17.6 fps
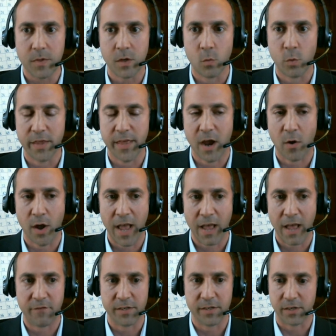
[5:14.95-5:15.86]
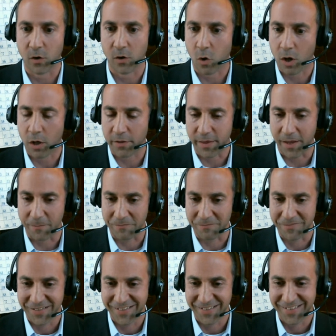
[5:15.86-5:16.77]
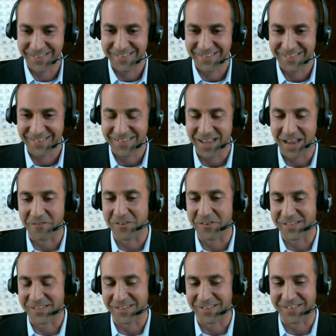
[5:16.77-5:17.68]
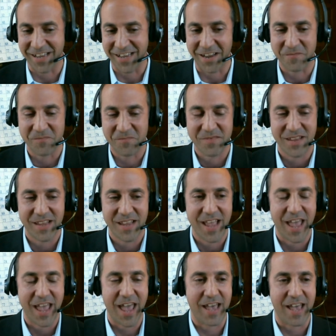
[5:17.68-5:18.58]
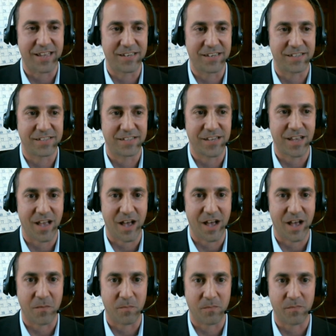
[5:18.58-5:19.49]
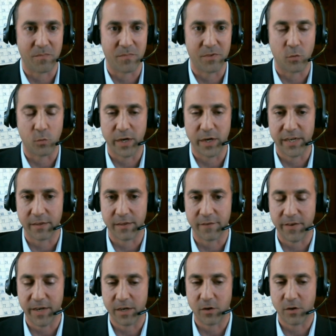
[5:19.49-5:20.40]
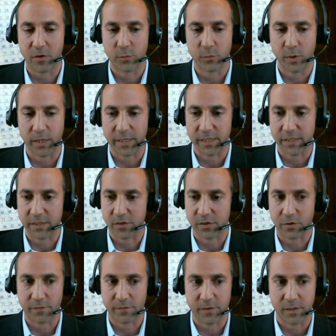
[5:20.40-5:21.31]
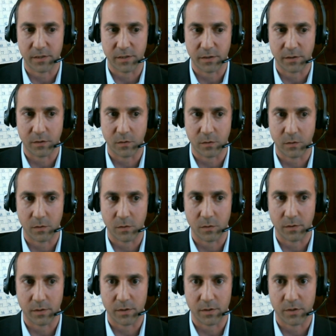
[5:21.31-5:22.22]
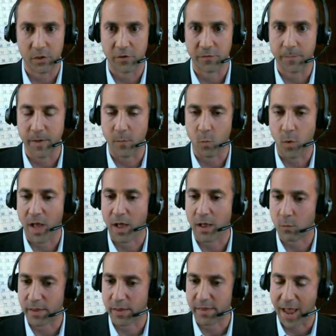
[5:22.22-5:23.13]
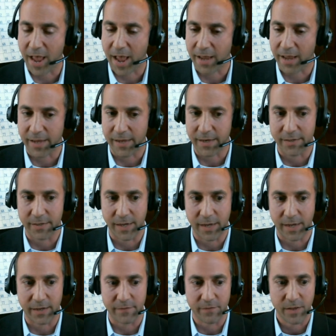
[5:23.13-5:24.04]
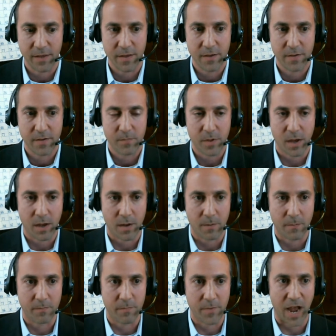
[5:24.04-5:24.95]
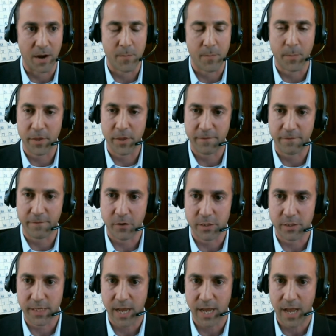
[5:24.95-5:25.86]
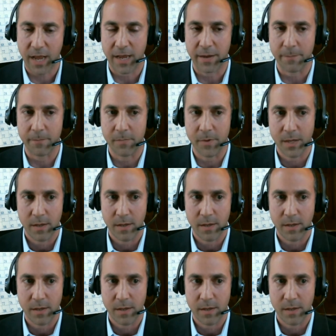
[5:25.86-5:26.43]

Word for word: without having to call them every single day. And um, the the video has really served served me well with that. And I've um, I remember the first time